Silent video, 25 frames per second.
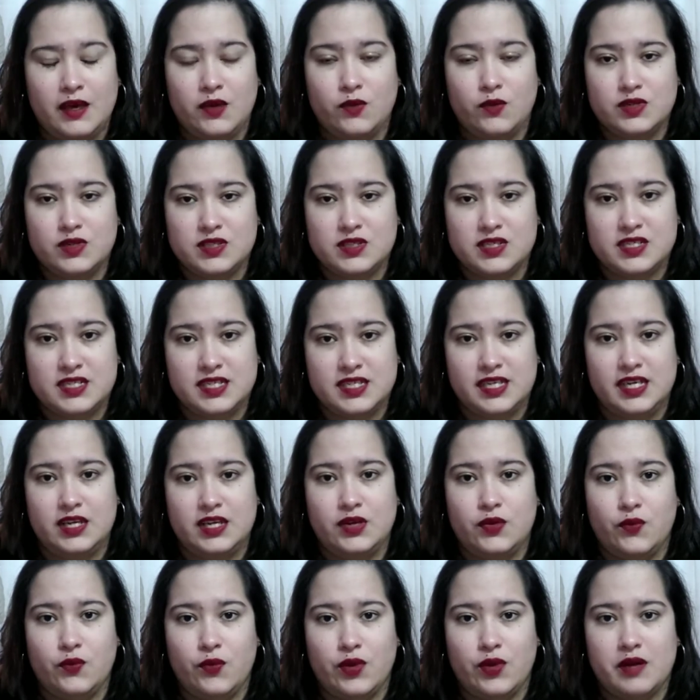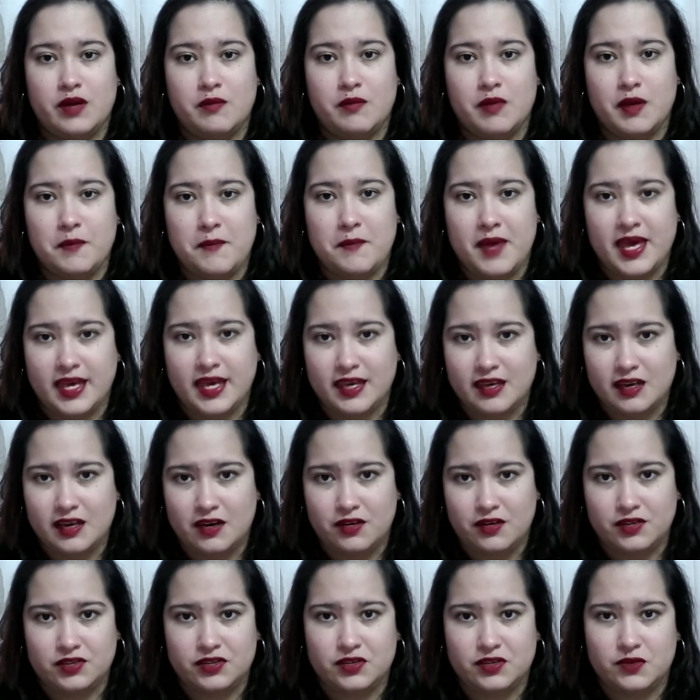It was a scene where my main
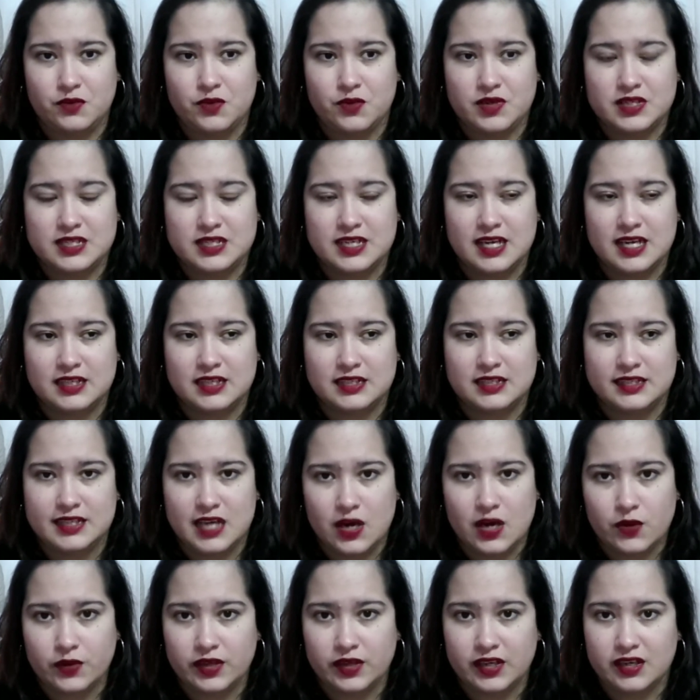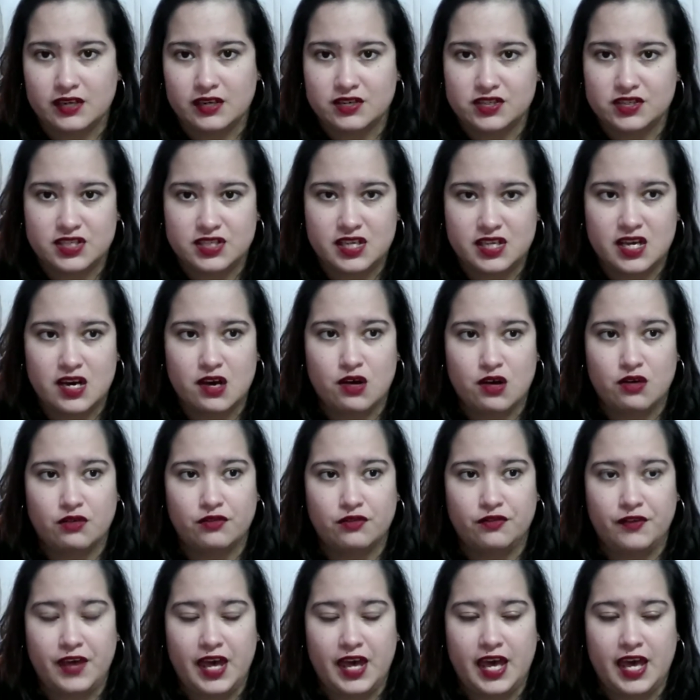character was doubting herself
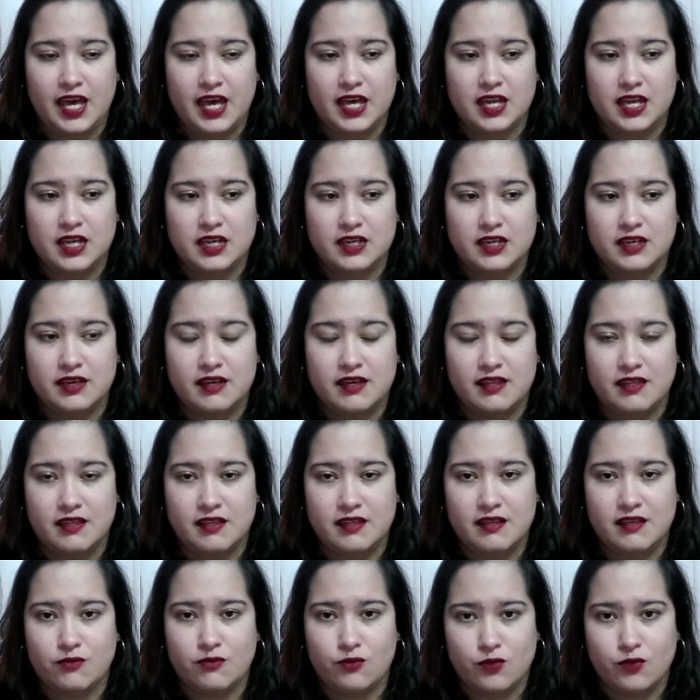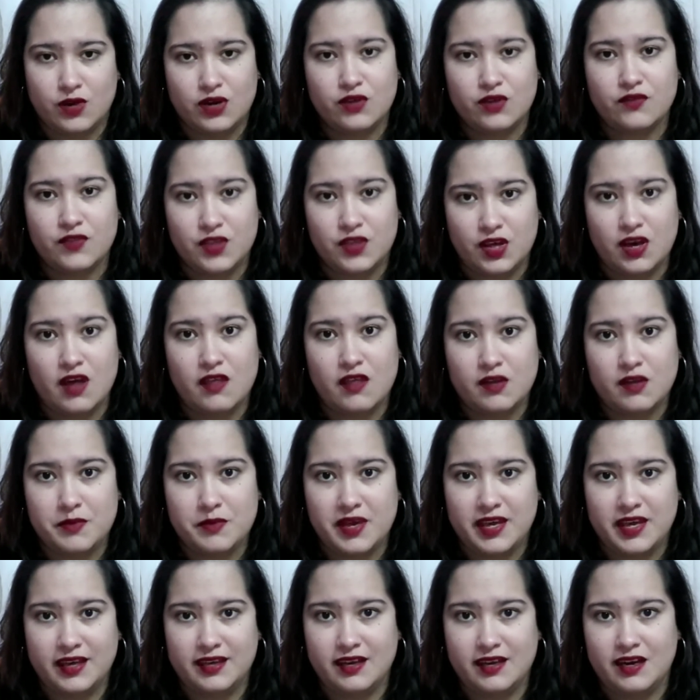and one of the other
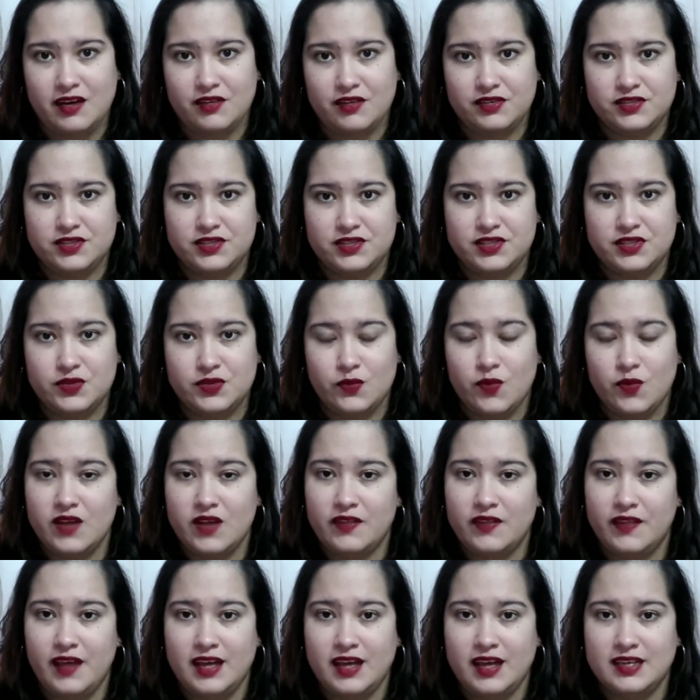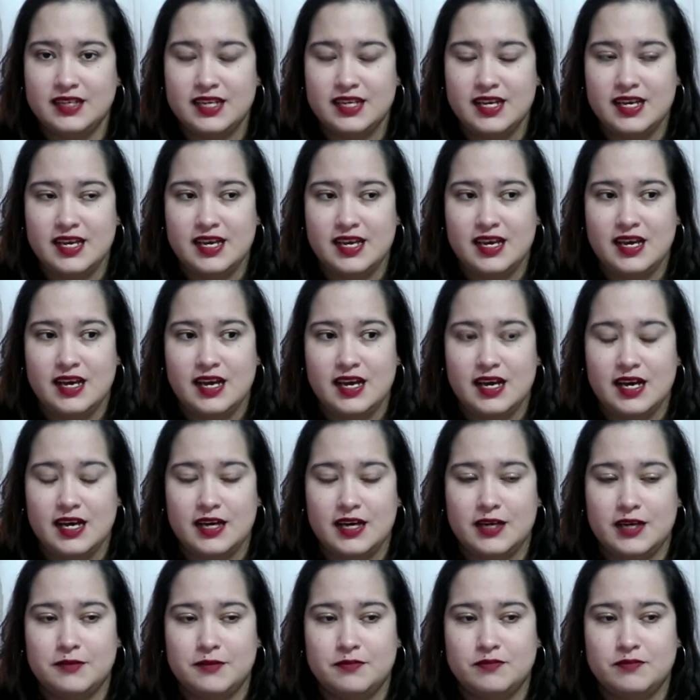main characters, the one that
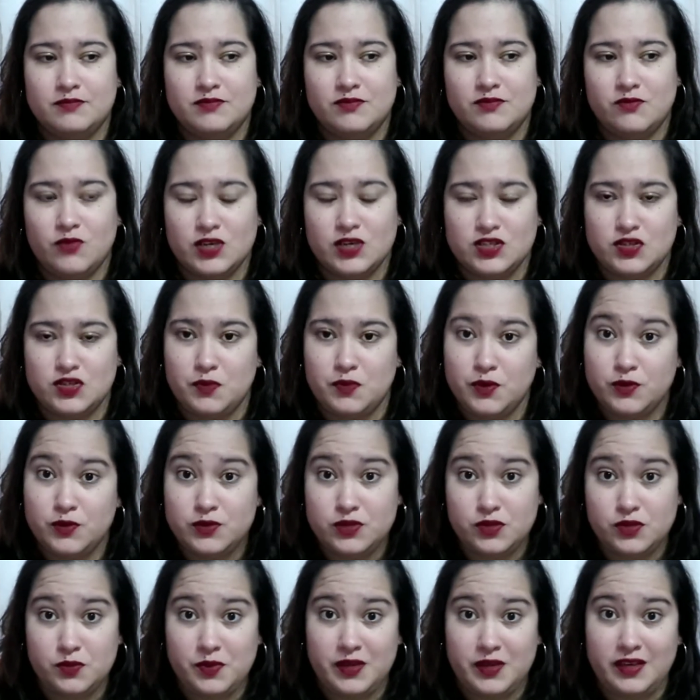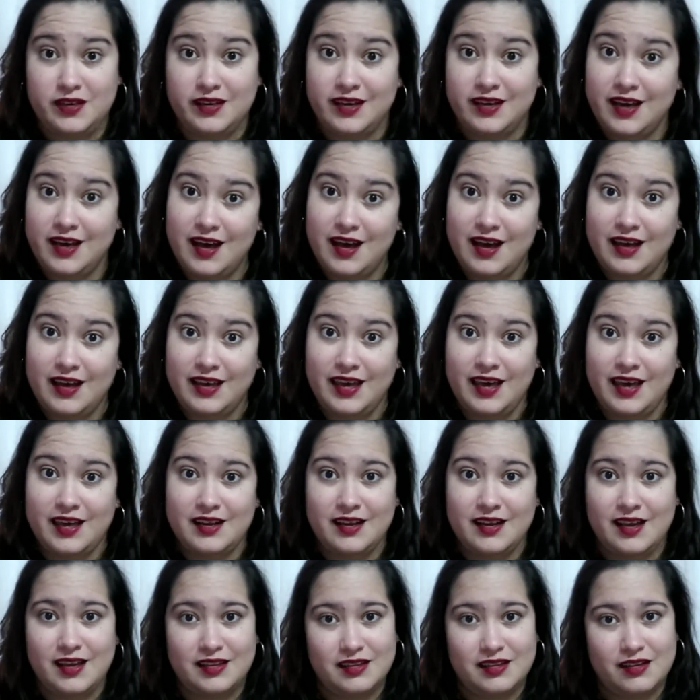uh, was supposed to be a guy
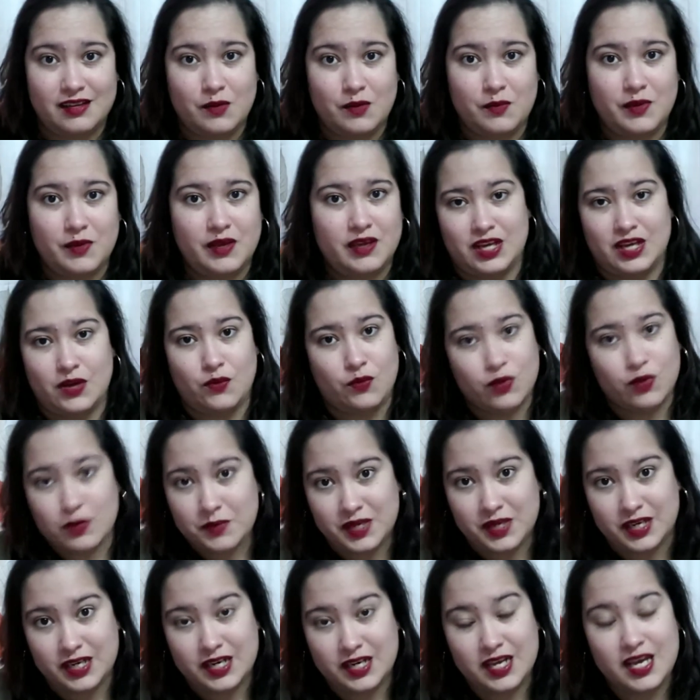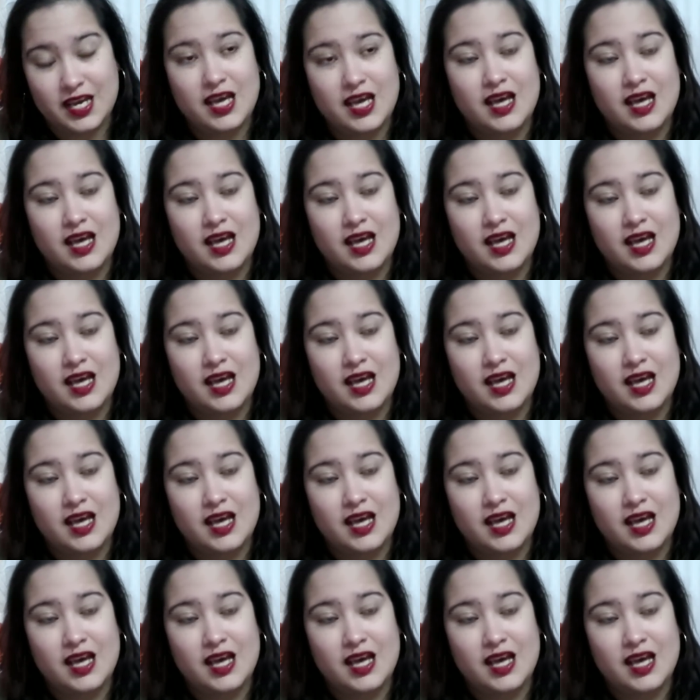and ended up being a woman,